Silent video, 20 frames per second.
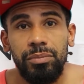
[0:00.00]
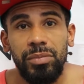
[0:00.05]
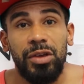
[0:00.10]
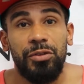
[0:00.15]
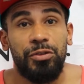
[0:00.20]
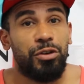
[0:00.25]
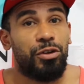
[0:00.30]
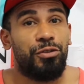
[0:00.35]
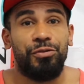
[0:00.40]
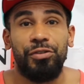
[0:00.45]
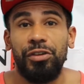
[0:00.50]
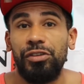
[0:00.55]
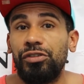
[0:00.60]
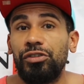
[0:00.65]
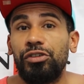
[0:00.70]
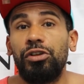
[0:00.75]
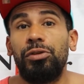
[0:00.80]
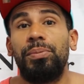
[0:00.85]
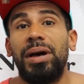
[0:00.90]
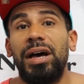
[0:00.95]
If your
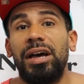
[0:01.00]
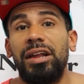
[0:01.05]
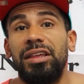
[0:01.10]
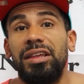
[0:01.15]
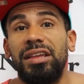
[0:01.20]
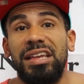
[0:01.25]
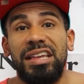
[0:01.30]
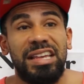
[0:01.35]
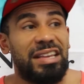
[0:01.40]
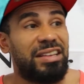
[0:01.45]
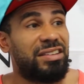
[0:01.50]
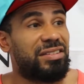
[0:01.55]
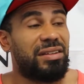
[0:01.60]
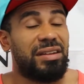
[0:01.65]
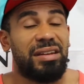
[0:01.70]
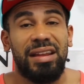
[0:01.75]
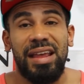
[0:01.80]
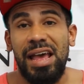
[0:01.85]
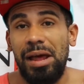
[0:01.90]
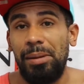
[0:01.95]
physical body
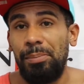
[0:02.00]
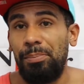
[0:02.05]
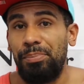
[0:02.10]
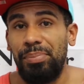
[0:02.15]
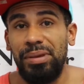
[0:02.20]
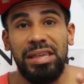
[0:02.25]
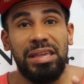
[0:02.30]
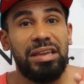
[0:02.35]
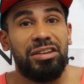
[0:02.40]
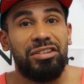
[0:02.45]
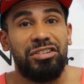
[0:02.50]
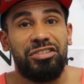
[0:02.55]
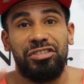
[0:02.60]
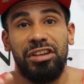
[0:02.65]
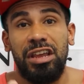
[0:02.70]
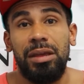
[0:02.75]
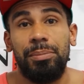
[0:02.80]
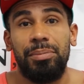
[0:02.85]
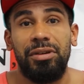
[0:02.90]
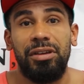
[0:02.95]
isn't at peak
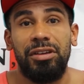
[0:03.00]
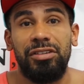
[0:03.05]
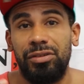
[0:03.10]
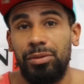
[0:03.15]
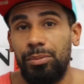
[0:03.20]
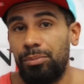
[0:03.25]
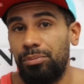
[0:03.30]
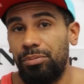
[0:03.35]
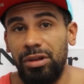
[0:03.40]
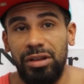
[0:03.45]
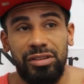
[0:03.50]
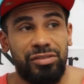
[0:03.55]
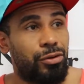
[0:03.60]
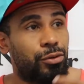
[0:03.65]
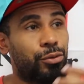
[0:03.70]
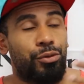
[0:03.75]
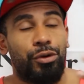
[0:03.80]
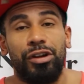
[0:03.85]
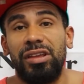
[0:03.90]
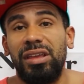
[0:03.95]
shape, isn't
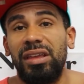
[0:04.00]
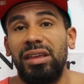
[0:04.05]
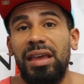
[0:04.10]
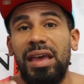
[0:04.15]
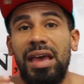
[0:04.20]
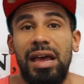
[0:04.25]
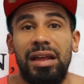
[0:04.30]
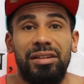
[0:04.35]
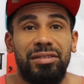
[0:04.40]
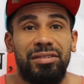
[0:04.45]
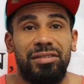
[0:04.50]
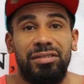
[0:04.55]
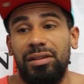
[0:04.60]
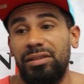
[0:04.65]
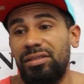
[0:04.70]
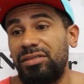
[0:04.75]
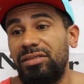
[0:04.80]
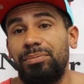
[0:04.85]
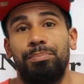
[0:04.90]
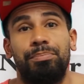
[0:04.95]
working at
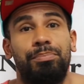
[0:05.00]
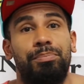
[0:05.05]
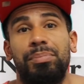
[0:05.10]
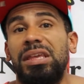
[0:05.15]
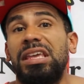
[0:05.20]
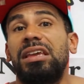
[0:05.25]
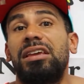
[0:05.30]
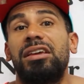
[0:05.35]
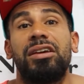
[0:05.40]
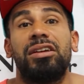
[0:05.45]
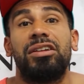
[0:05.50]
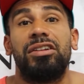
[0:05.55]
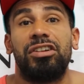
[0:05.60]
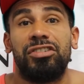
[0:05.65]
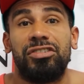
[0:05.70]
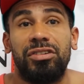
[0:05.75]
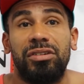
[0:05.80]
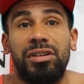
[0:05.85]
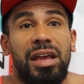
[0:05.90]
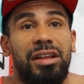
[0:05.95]
peak
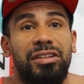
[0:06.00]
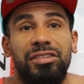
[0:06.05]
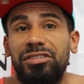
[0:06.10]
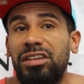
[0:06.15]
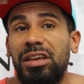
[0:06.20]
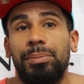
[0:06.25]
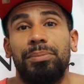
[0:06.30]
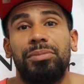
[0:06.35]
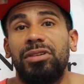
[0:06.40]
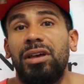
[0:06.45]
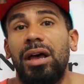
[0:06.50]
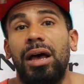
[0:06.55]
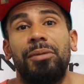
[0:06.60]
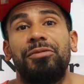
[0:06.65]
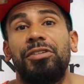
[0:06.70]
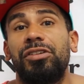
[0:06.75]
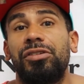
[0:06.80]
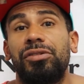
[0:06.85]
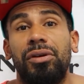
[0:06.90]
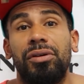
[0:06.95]
condition, at tip-top
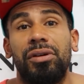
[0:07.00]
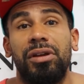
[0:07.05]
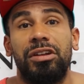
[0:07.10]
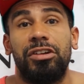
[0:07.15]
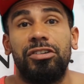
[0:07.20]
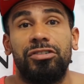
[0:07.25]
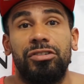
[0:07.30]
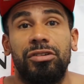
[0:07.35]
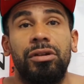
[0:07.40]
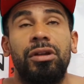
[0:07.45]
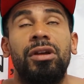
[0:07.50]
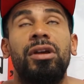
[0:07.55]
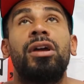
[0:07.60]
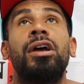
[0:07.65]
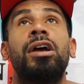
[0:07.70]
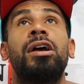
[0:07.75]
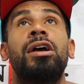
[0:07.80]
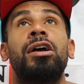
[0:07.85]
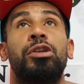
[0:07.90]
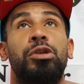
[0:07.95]
physical condition,
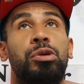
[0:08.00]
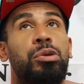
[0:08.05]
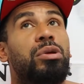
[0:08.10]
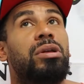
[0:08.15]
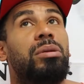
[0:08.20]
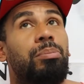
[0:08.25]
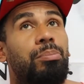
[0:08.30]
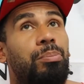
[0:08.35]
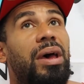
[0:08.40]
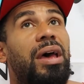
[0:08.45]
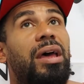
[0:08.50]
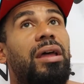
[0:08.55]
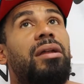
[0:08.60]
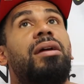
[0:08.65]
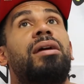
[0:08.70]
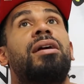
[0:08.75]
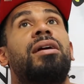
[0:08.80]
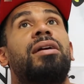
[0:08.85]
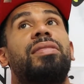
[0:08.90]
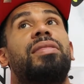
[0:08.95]
you can bet
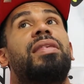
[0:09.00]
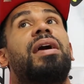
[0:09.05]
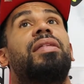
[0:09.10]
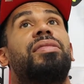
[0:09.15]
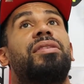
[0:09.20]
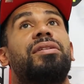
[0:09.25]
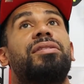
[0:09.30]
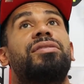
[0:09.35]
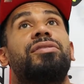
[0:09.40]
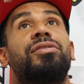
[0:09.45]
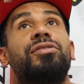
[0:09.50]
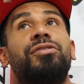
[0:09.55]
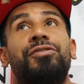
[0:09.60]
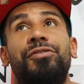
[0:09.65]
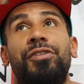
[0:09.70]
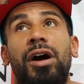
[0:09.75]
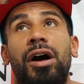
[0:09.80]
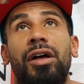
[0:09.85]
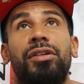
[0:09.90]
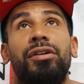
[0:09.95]
that this
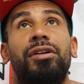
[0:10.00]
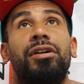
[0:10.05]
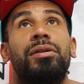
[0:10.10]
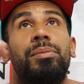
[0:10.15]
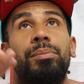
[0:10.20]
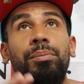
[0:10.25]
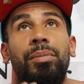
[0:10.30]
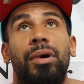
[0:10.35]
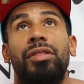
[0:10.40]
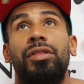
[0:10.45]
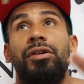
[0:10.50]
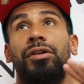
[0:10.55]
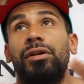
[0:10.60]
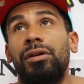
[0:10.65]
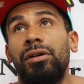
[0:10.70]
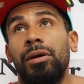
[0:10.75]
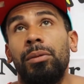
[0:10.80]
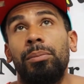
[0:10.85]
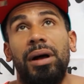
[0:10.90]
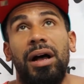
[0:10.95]
father,
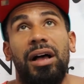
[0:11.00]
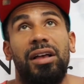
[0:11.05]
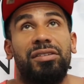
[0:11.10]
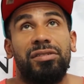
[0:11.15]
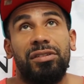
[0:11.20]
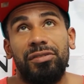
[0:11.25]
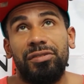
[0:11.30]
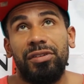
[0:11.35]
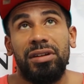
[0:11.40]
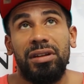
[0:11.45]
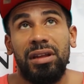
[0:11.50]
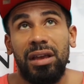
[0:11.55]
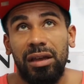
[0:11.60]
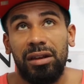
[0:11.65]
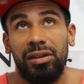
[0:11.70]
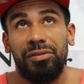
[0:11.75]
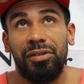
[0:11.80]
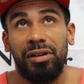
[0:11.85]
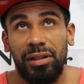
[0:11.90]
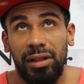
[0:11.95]
mother, positive and
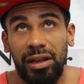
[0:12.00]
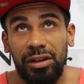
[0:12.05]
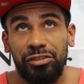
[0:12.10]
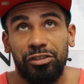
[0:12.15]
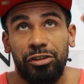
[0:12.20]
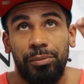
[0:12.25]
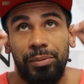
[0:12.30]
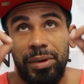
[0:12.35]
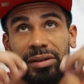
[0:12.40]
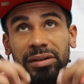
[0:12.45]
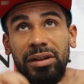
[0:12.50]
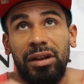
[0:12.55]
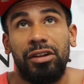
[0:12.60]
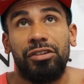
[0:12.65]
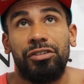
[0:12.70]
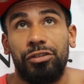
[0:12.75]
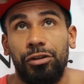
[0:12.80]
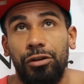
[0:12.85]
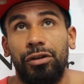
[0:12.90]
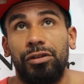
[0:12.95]
negative electromagnetic
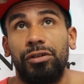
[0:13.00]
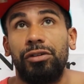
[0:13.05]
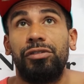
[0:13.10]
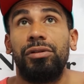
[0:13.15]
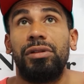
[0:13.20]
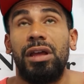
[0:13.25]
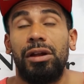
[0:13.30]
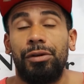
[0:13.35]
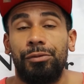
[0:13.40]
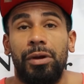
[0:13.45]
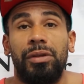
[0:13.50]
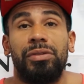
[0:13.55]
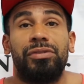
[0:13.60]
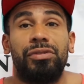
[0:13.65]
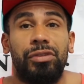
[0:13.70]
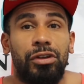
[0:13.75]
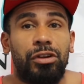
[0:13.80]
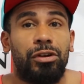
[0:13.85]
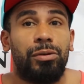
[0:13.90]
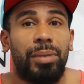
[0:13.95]
circuitry that runs
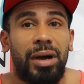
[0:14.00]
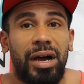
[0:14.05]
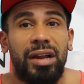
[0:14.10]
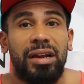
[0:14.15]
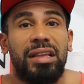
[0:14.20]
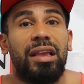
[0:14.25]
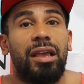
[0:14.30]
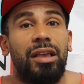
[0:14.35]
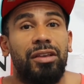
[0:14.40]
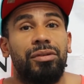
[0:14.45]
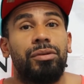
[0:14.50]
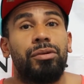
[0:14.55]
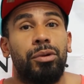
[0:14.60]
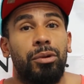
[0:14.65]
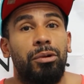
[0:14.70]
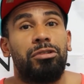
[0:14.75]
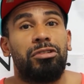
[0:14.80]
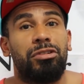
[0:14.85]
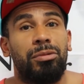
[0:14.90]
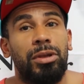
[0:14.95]
through your body isn't
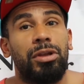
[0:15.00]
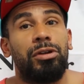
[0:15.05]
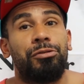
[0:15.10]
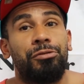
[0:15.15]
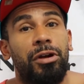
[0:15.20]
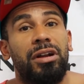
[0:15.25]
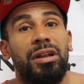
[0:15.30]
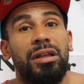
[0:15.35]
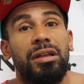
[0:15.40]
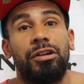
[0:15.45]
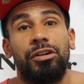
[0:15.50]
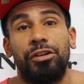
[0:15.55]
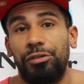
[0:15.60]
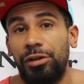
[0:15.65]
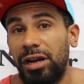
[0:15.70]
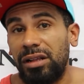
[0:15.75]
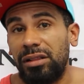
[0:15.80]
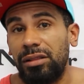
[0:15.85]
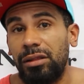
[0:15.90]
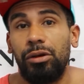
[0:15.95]
going to be running
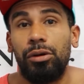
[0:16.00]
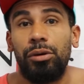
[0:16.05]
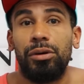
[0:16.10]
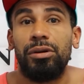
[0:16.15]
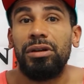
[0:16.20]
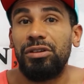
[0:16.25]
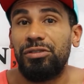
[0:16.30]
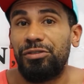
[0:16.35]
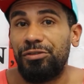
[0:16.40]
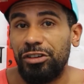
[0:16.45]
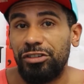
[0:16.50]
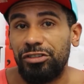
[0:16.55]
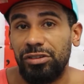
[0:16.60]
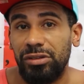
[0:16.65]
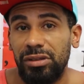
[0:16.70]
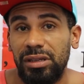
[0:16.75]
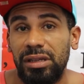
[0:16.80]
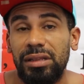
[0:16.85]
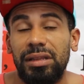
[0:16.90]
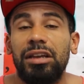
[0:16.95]
correctly or
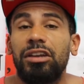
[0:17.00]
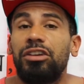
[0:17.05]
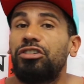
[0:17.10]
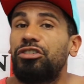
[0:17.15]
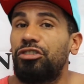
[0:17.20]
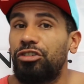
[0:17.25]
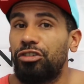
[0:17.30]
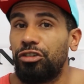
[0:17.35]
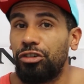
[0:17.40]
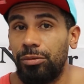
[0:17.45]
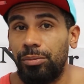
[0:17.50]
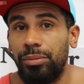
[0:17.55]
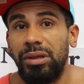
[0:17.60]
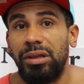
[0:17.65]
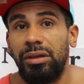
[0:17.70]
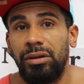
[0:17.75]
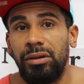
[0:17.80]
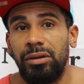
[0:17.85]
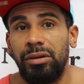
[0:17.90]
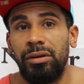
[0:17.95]
efficiently like it should
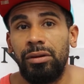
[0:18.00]
be.